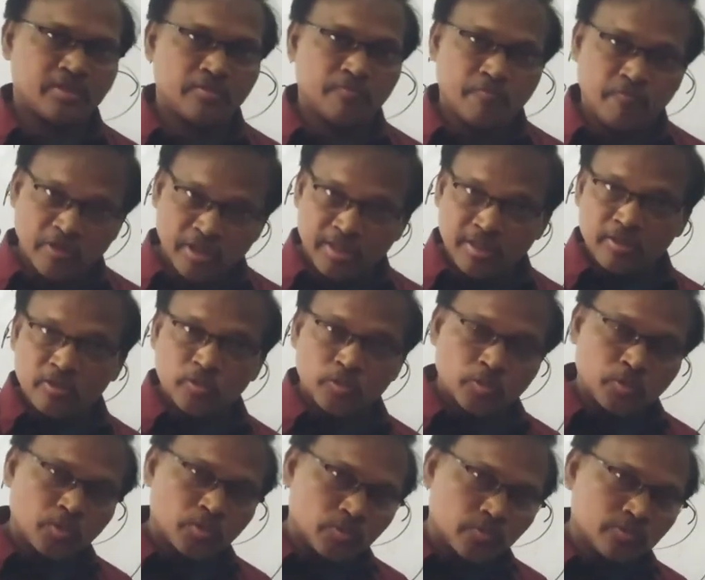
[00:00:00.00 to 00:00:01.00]
when
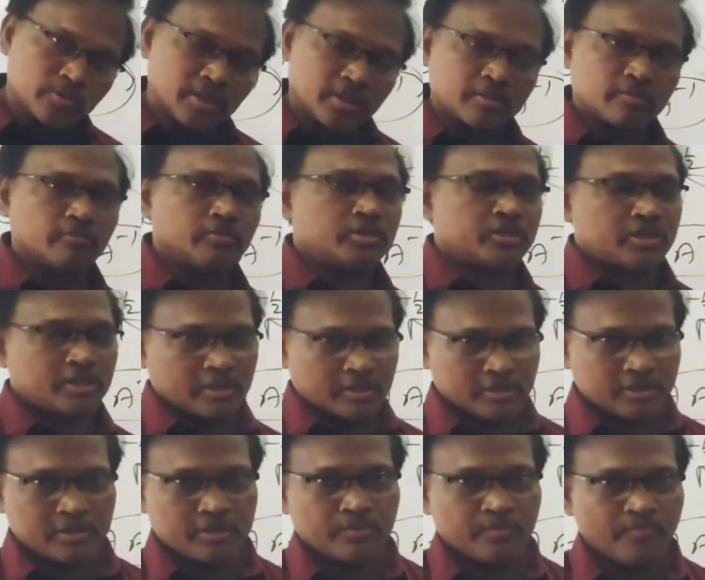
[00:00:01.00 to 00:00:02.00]
you do the
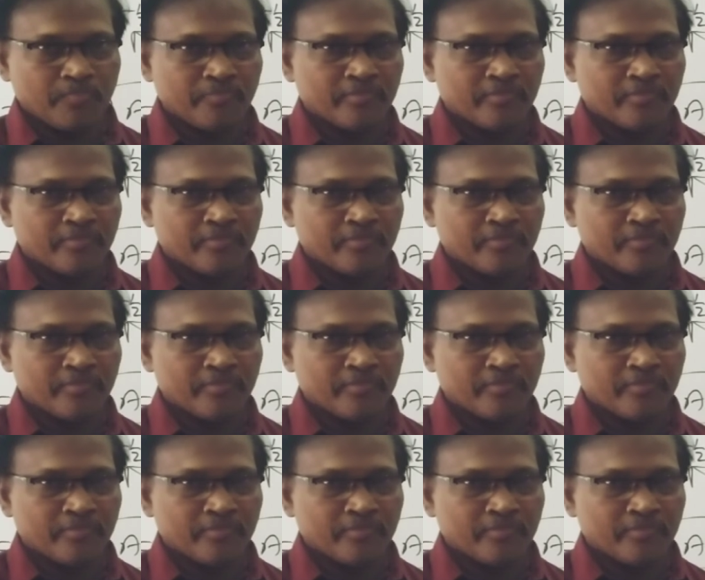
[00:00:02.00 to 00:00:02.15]
questions.